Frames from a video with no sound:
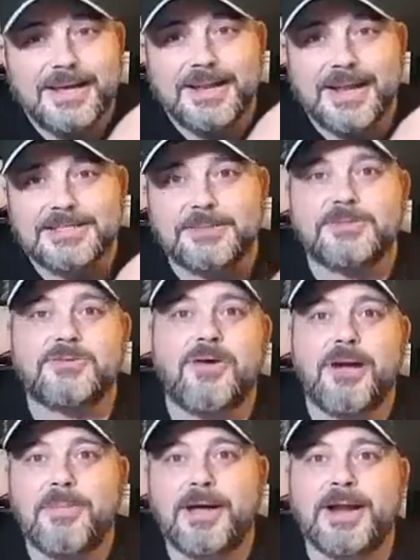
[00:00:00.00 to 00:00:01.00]
hit that
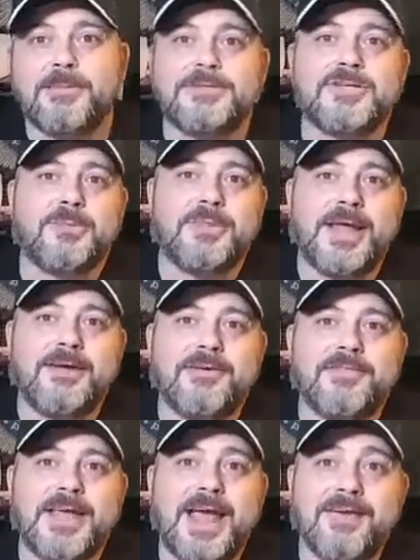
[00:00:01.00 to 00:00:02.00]
subscribe button up the top there
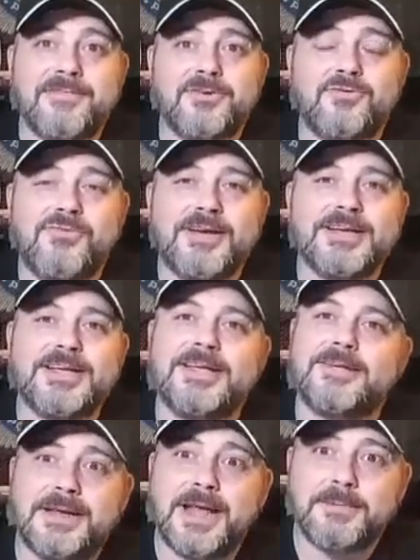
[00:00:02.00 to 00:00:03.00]
if you haven't
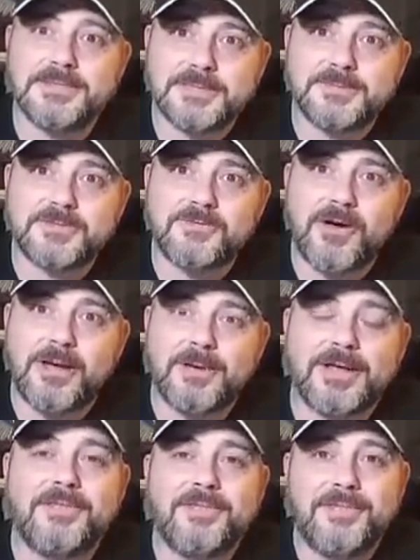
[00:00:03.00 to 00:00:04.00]
already. Become a
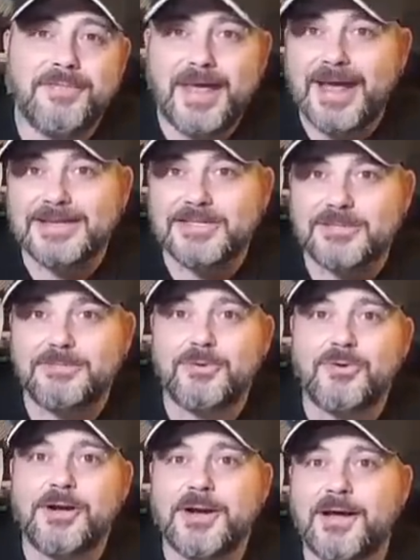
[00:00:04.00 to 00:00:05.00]
subscriber, that is
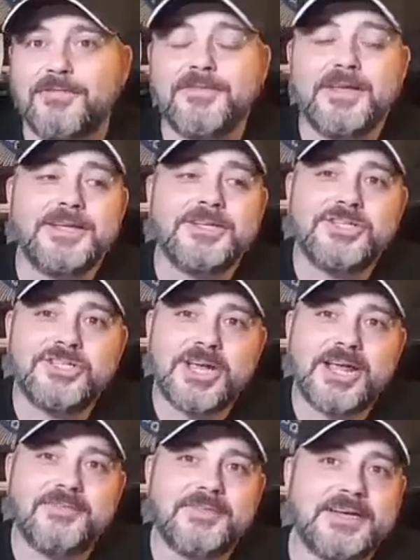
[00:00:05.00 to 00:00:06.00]
support enough.
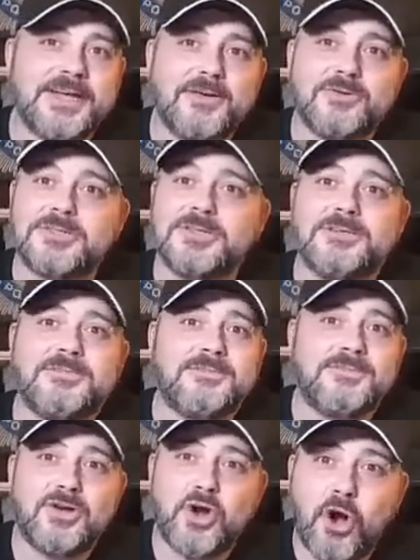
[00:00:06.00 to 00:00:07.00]
Share the videos,
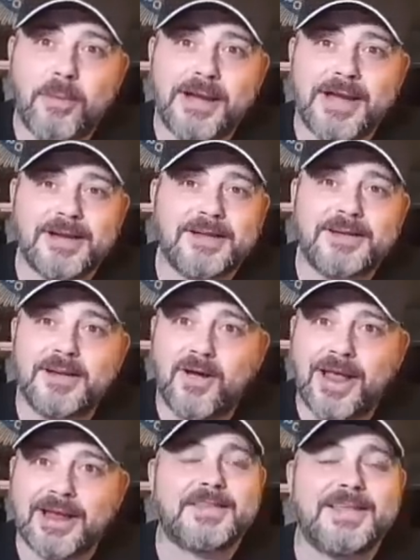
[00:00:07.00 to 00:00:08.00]
comment,
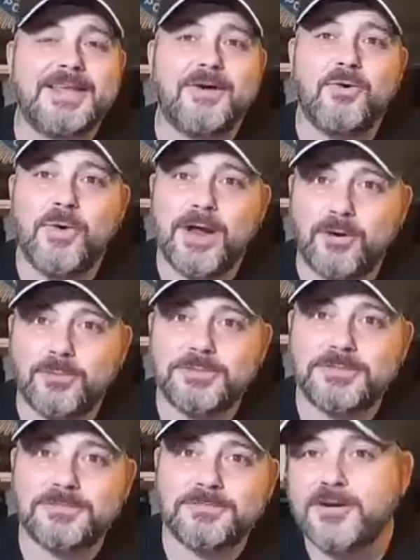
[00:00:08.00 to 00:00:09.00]
like, it all
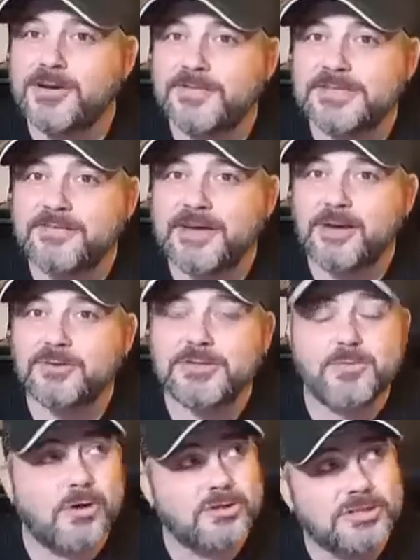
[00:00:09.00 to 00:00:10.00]
helps. If you're looking for something else
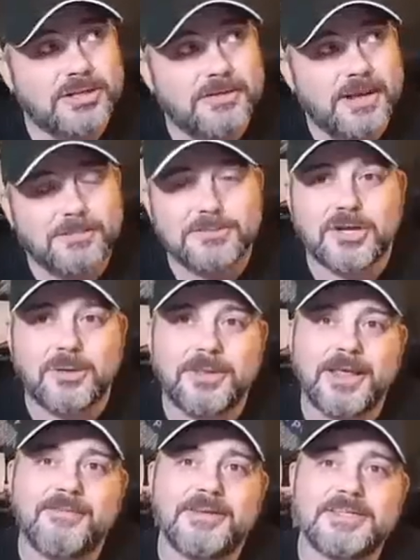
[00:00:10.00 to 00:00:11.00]
to watch, up top
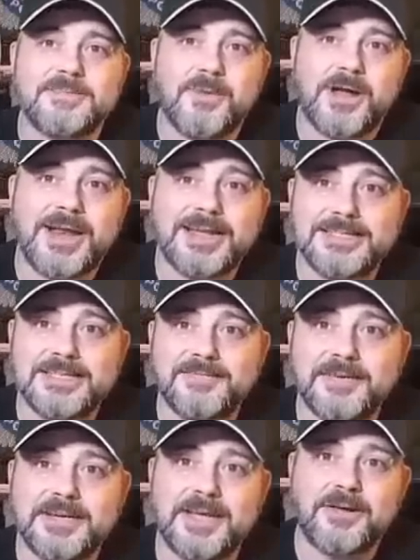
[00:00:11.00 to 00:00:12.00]
there is my
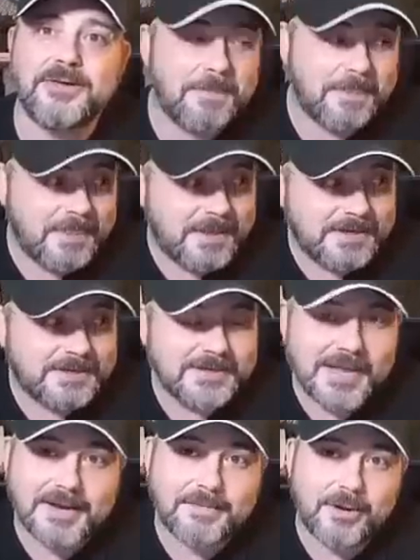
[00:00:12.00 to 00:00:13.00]
latest video.
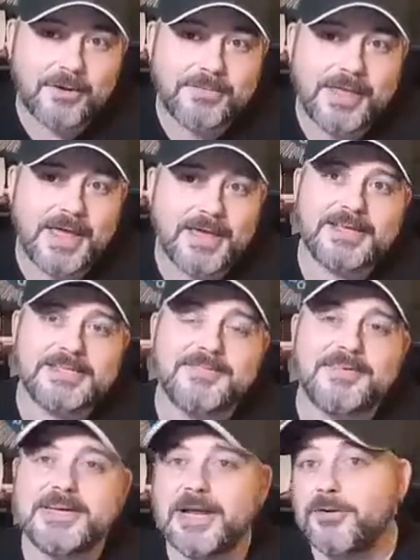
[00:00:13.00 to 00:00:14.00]
Down the bottom there is a
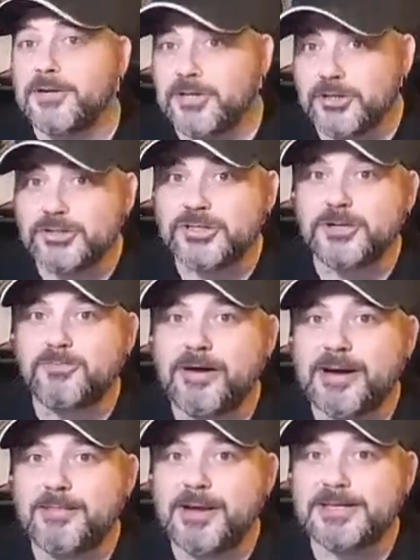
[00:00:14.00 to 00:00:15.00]
video that YouTube
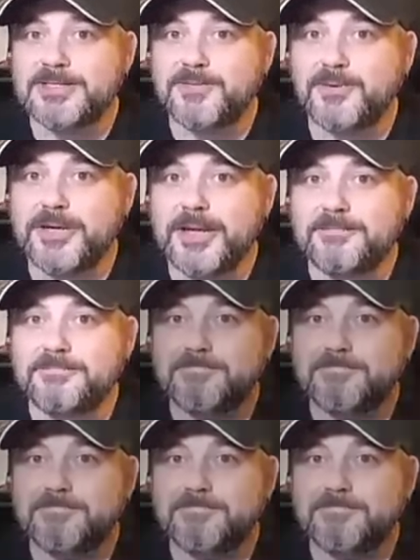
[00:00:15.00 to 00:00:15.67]
recommends for you.